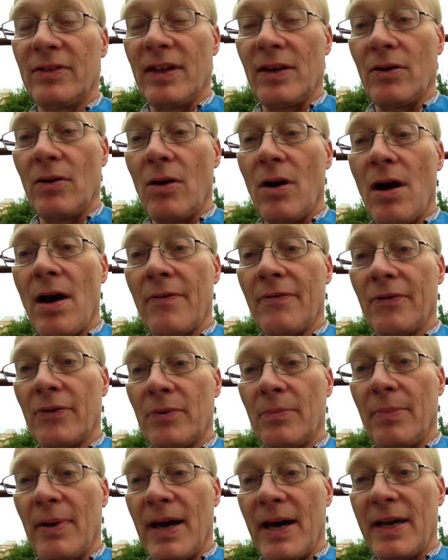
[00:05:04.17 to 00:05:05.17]
that are
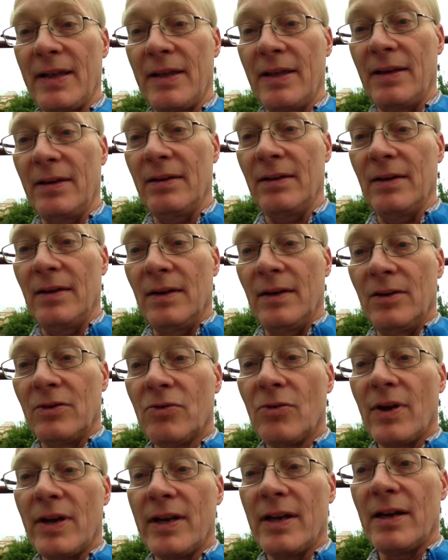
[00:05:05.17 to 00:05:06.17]
offered by the
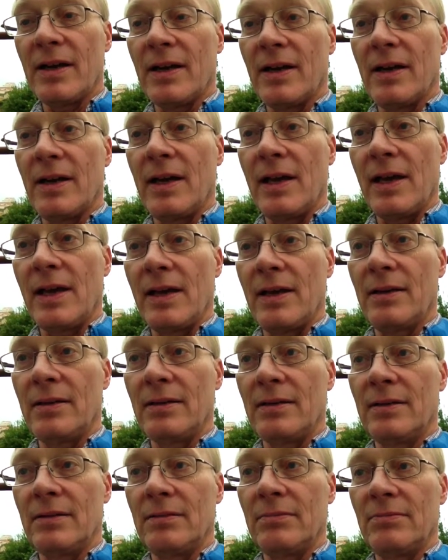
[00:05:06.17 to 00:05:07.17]
Troika and
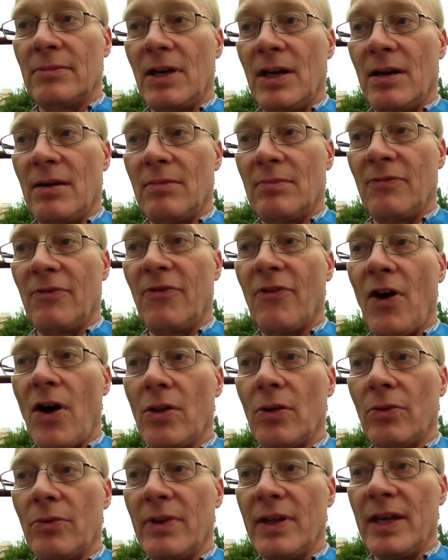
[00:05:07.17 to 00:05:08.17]
um,
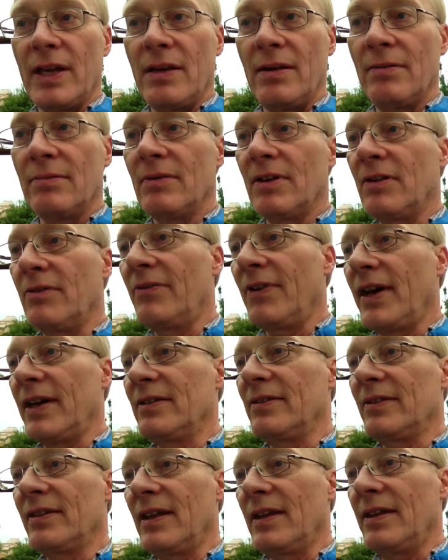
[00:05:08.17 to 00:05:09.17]
follow the
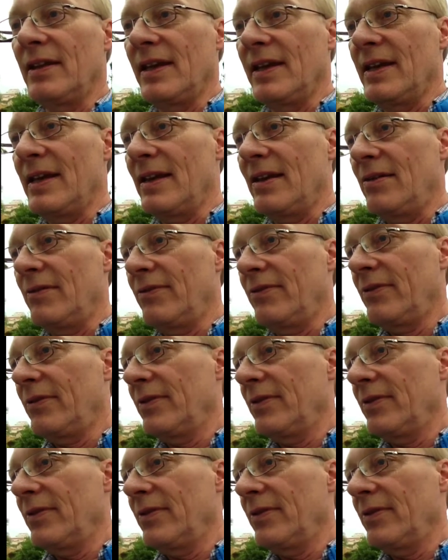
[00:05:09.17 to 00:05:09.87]
advice that they give.